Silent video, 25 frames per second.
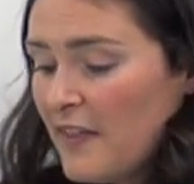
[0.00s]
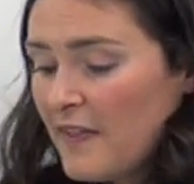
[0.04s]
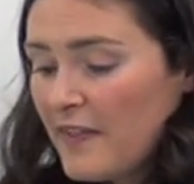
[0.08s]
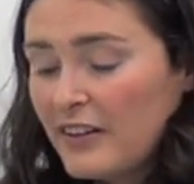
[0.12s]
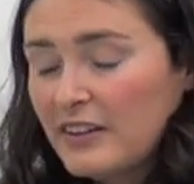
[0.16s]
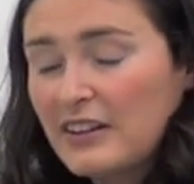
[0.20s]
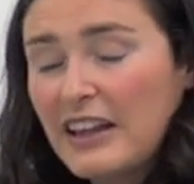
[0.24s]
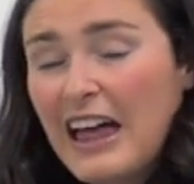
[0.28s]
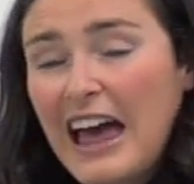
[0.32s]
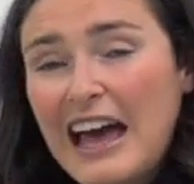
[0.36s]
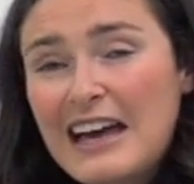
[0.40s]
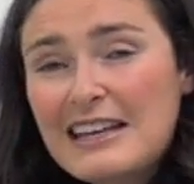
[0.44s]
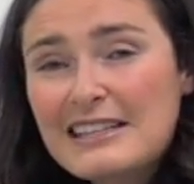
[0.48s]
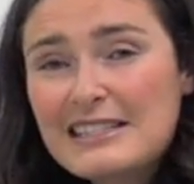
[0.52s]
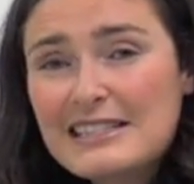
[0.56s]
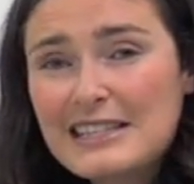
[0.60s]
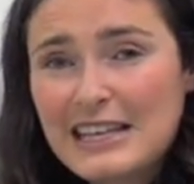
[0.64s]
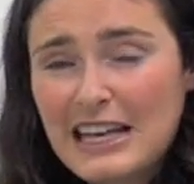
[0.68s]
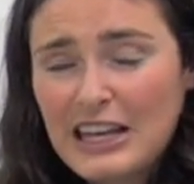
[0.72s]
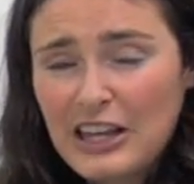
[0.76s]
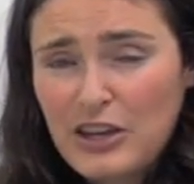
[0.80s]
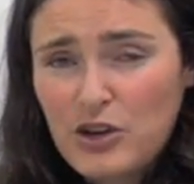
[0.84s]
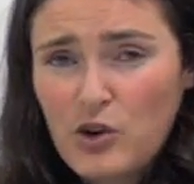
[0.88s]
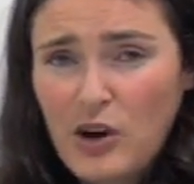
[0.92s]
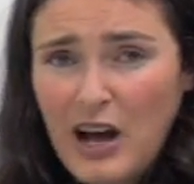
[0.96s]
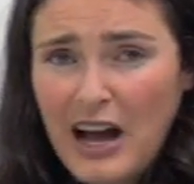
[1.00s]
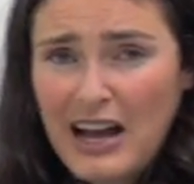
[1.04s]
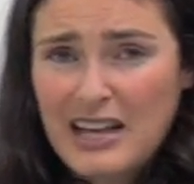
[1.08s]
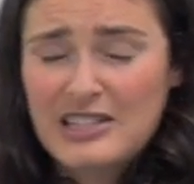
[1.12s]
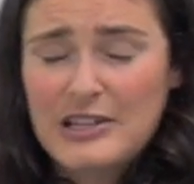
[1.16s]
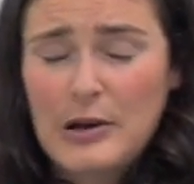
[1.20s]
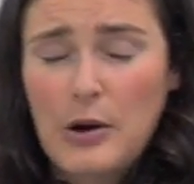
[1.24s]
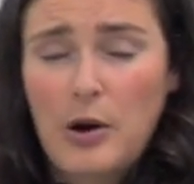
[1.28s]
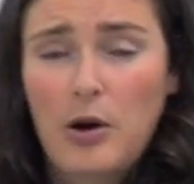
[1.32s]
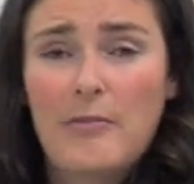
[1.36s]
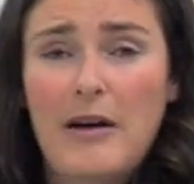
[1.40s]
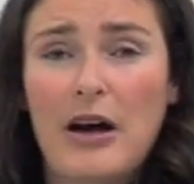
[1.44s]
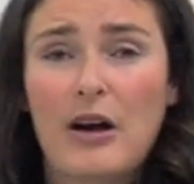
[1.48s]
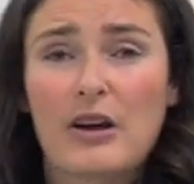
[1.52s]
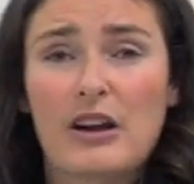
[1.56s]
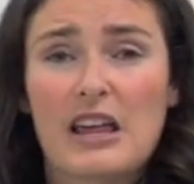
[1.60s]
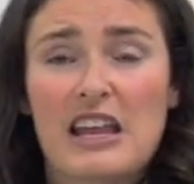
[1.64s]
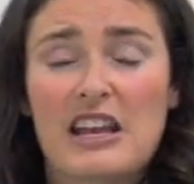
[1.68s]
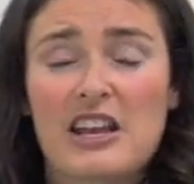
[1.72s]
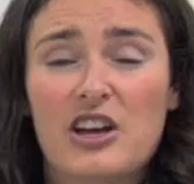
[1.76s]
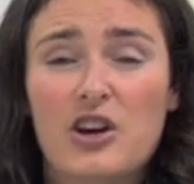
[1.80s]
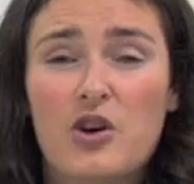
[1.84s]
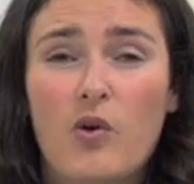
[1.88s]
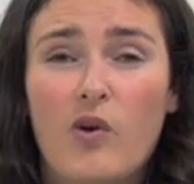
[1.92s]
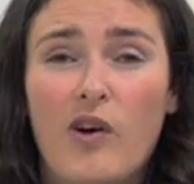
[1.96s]
The last thing you guys know about
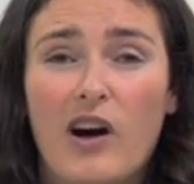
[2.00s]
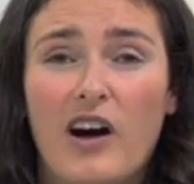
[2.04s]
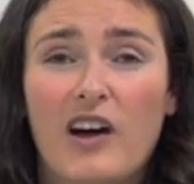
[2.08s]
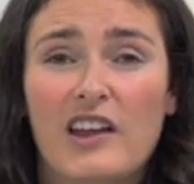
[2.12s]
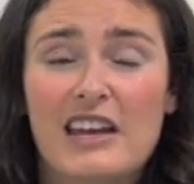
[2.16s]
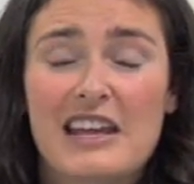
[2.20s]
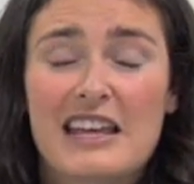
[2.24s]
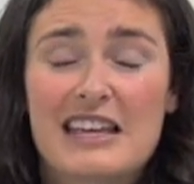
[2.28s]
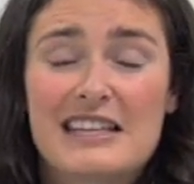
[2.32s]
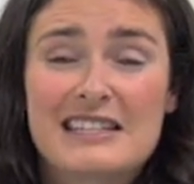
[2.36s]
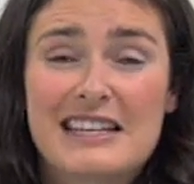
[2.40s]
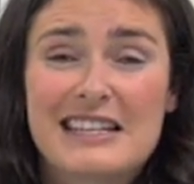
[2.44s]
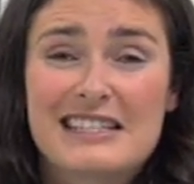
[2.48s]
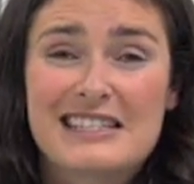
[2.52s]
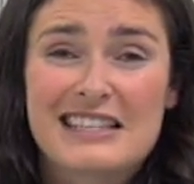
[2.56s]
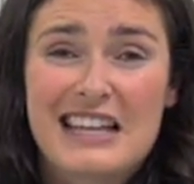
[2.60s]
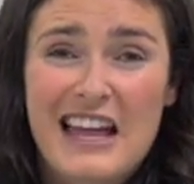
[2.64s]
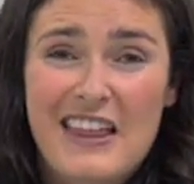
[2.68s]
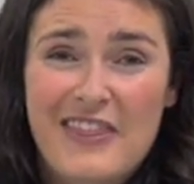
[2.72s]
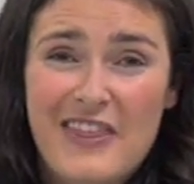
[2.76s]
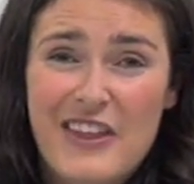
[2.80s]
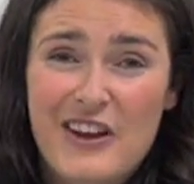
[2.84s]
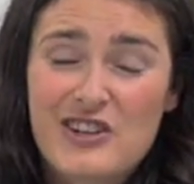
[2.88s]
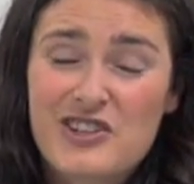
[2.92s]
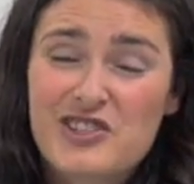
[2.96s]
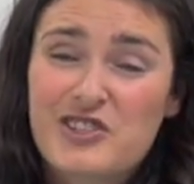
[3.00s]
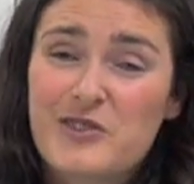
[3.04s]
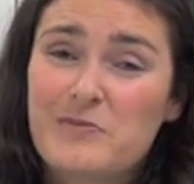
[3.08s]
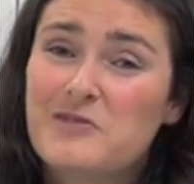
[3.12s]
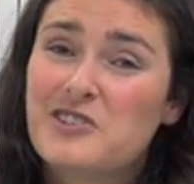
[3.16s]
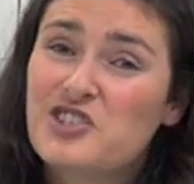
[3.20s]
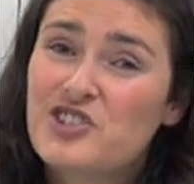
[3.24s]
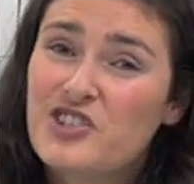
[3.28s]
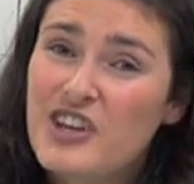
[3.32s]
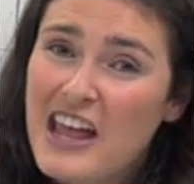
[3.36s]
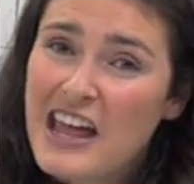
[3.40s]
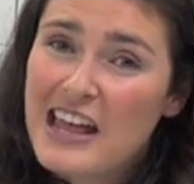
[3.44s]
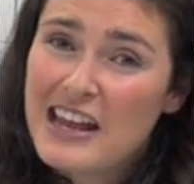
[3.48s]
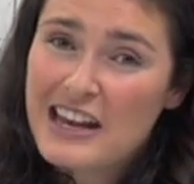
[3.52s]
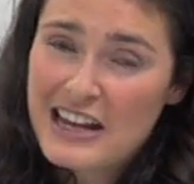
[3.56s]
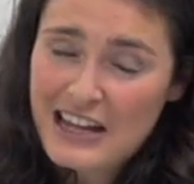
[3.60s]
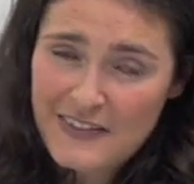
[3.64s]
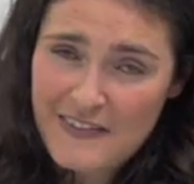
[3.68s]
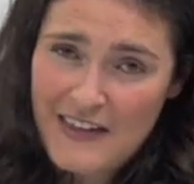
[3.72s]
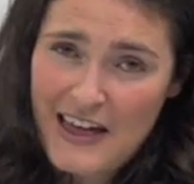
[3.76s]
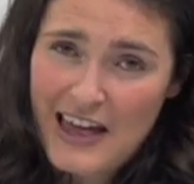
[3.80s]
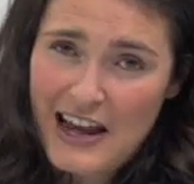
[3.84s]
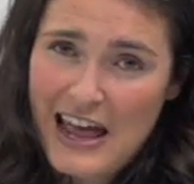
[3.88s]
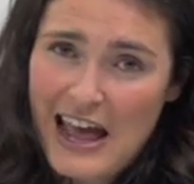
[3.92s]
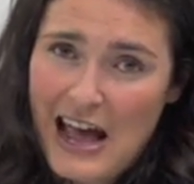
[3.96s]
inequalities is that there's some shading
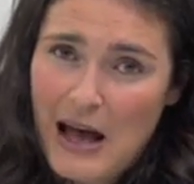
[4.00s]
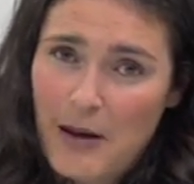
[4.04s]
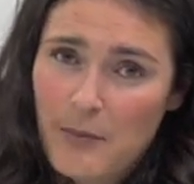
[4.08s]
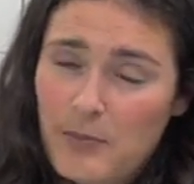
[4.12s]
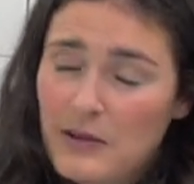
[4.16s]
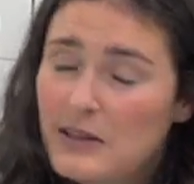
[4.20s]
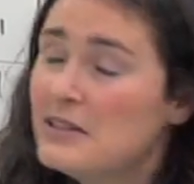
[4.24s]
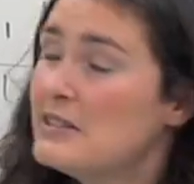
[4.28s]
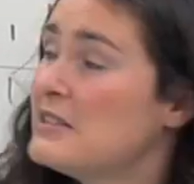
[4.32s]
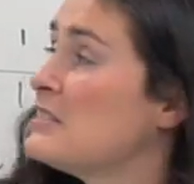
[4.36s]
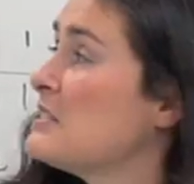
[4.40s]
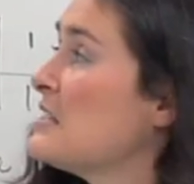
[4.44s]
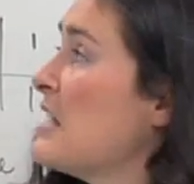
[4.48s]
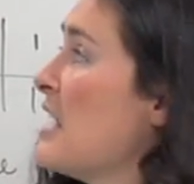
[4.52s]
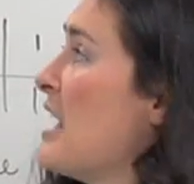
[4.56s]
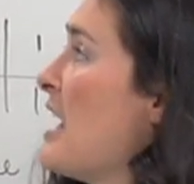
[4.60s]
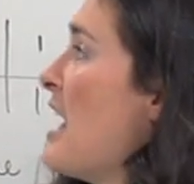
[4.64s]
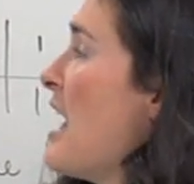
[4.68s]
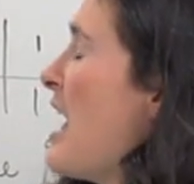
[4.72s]
that happens.